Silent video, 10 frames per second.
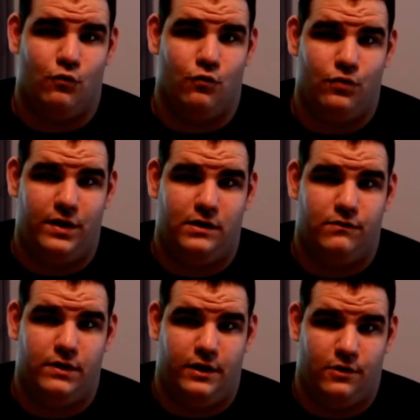really,
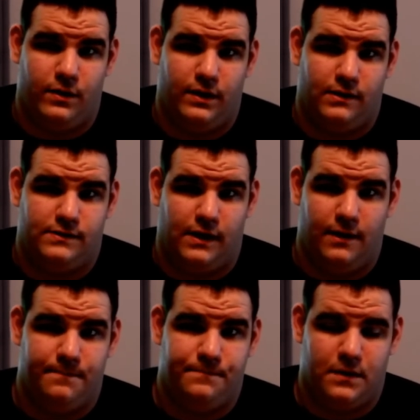really annoying in this
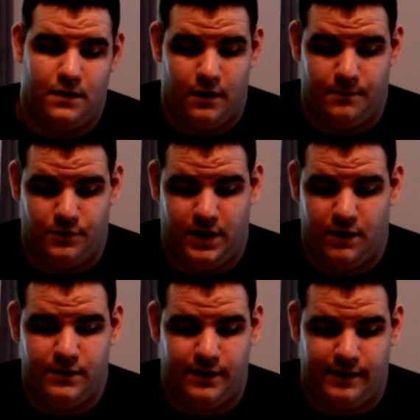game. You
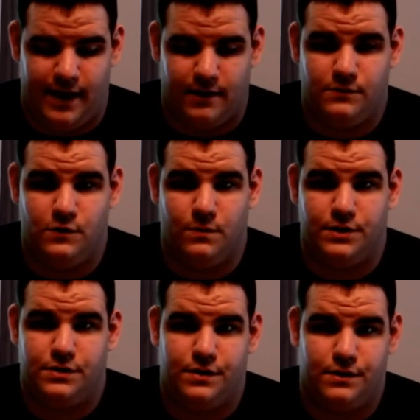can't really attack him too
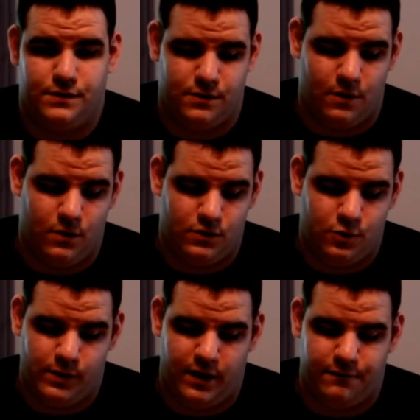much, so
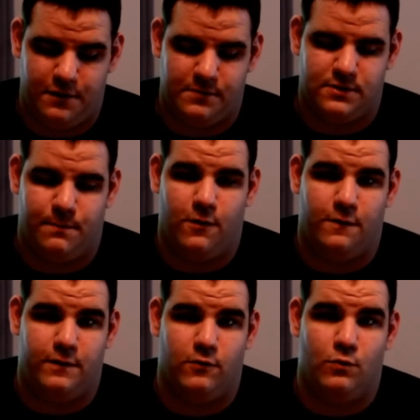Tornado Flame is the
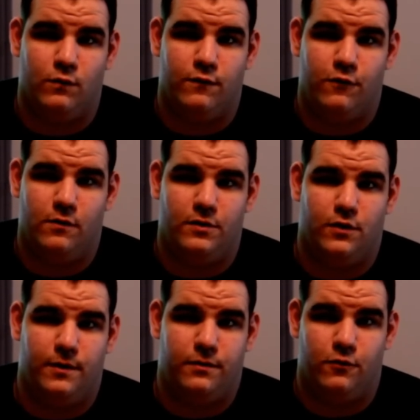perfect removal for him. You
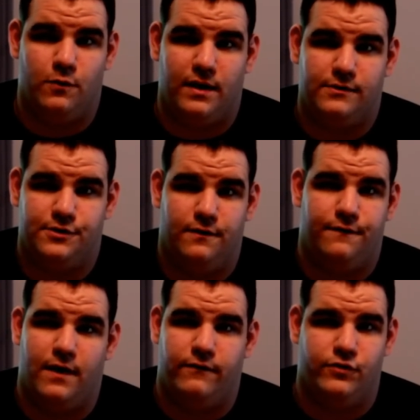know, they throw him down turn
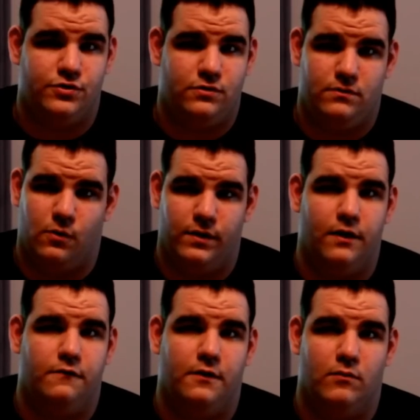5, use
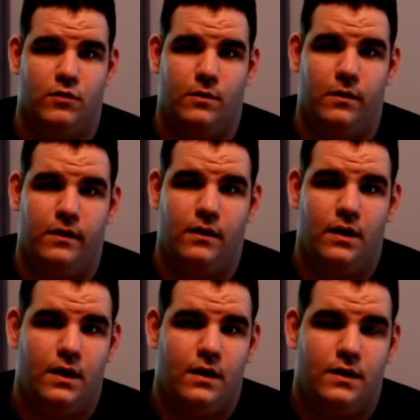Tornado Flame right away,
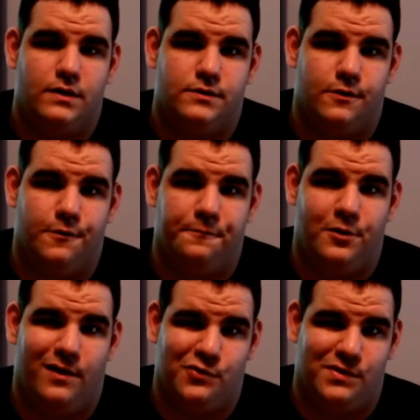so you
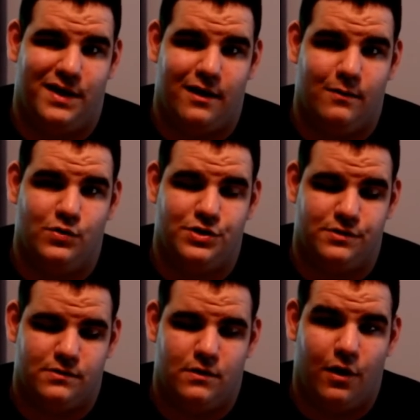don't have to attack him, which
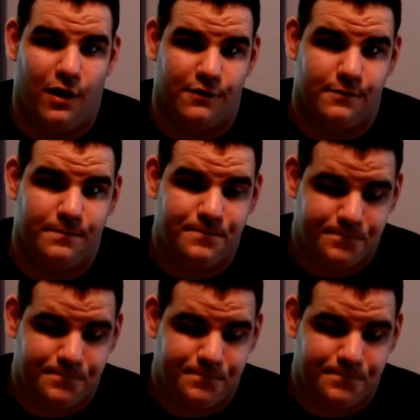is awesome.